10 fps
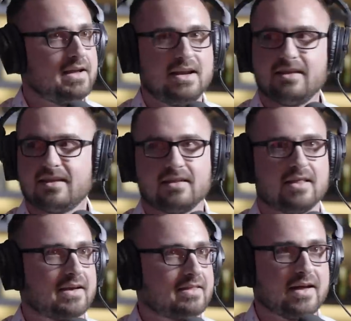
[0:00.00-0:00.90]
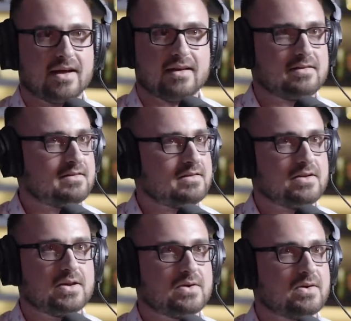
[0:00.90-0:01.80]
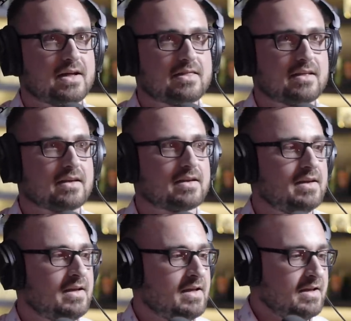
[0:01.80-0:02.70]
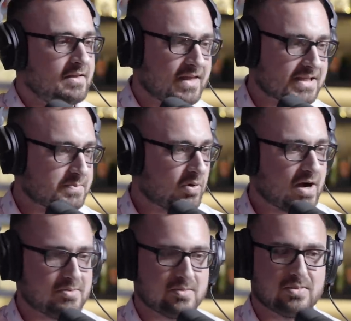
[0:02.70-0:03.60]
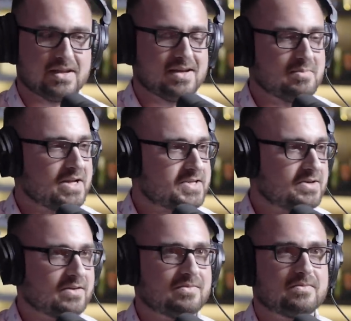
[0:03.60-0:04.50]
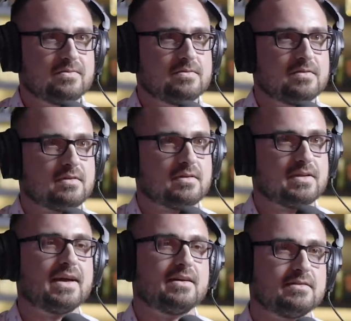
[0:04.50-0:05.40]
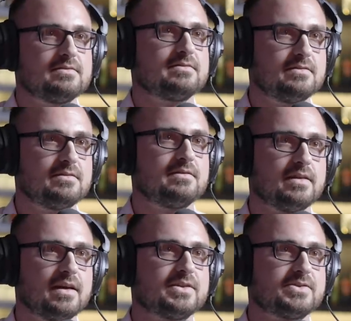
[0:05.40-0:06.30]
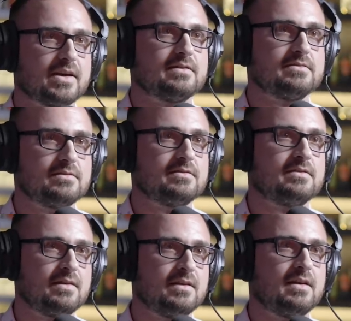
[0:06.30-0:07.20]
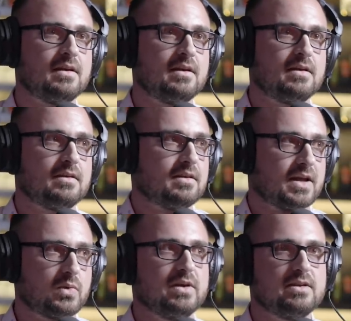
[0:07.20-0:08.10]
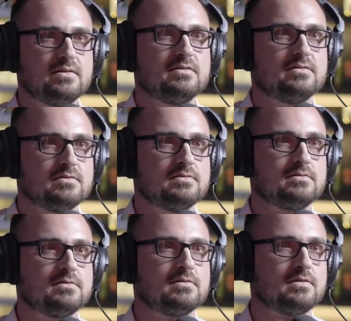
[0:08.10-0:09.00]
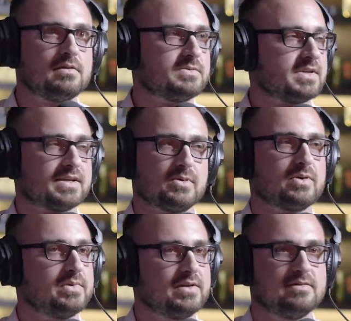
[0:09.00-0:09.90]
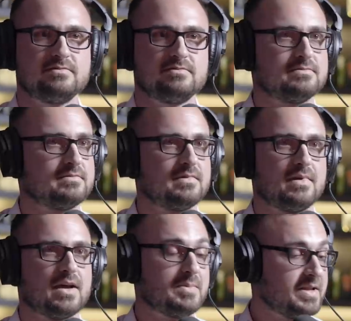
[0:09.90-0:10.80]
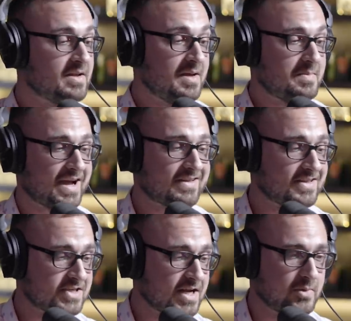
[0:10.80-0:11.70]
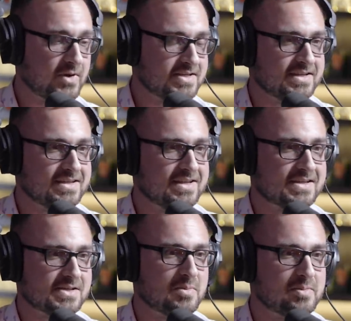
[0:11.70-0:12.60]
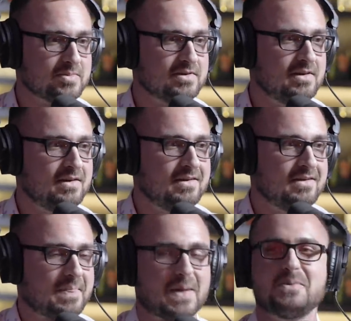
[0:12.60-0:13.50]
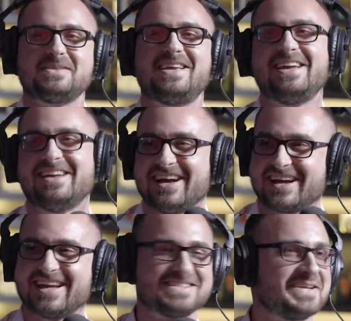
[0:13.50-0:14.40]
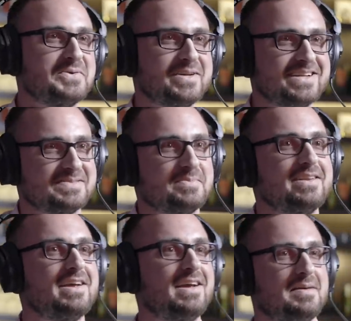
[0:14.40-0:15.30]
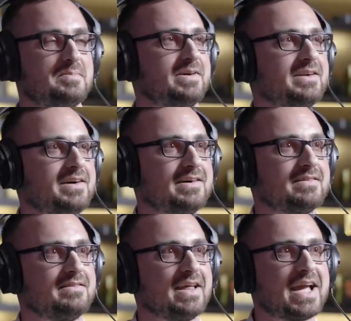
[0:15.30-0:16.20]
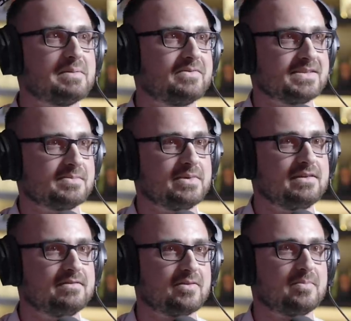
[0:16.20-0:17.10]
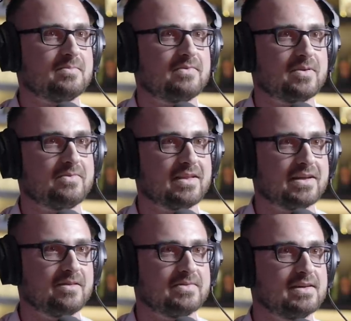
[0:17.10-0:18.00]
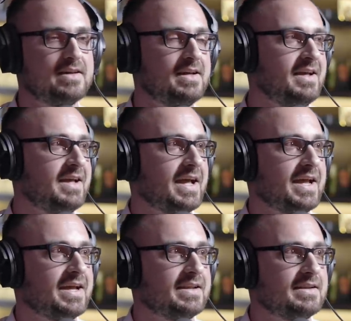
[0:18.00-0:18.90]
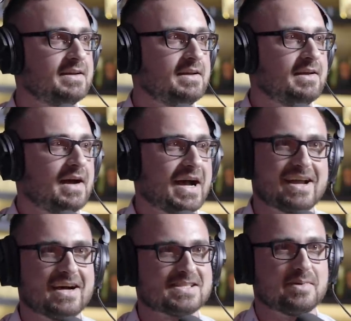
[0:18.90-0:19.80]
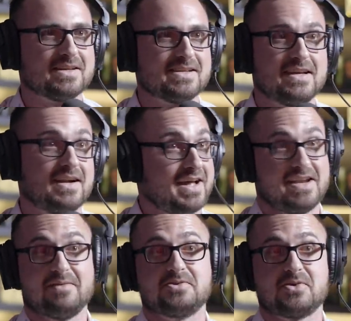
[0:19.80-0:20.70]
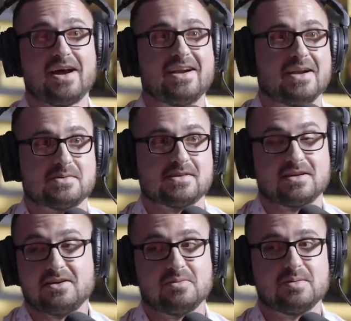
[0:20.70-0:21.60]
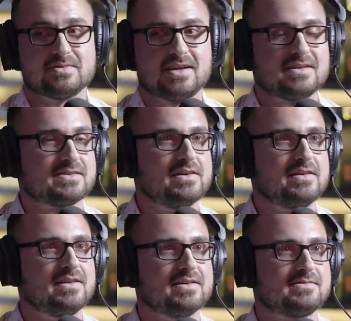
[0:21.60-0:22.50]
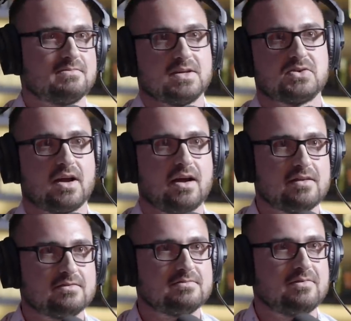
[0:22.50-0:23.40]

anything like that. You know, I think that's probably a mixture. Did you try it? Yeah. Did you? Yeah, I tried it. What was it like? Like weed. Just like smoking weed? It was like smoking weed. Wow. I mean, back in the J W H eighteen days, I remember, I won't say, I can't say who it is, but, but, uh, they came to visit me from, from Philadelphia mm. and I got some of this in and I'd never tried it. And I was like, you know, people say it's good. Let's, let's try it.